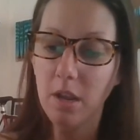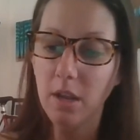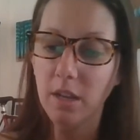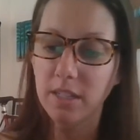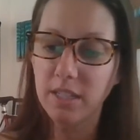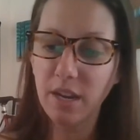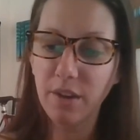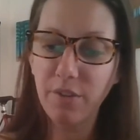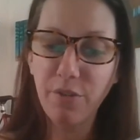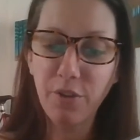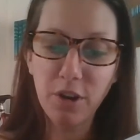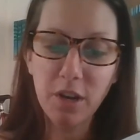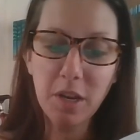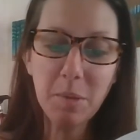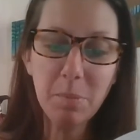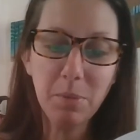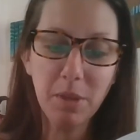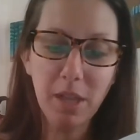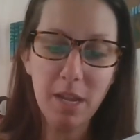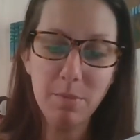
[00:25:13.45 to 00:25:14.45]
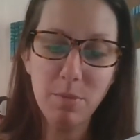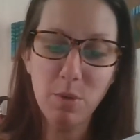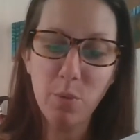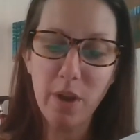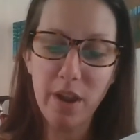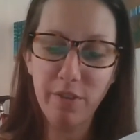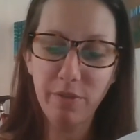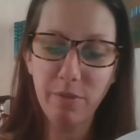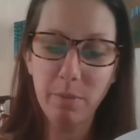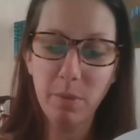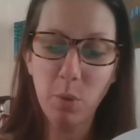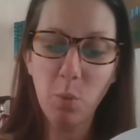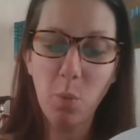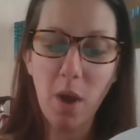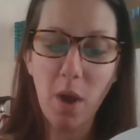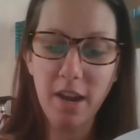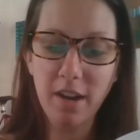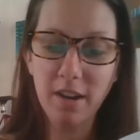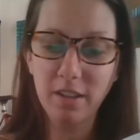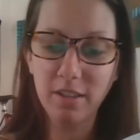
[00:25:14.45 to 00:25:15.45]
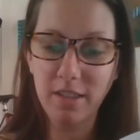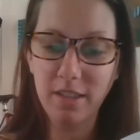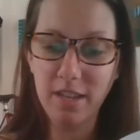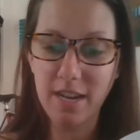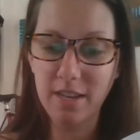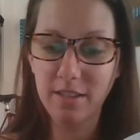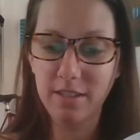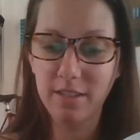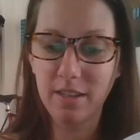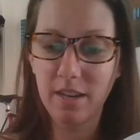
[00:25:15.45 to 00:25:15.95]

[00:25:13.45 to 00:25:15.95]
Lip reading: diverting blame away from the white elite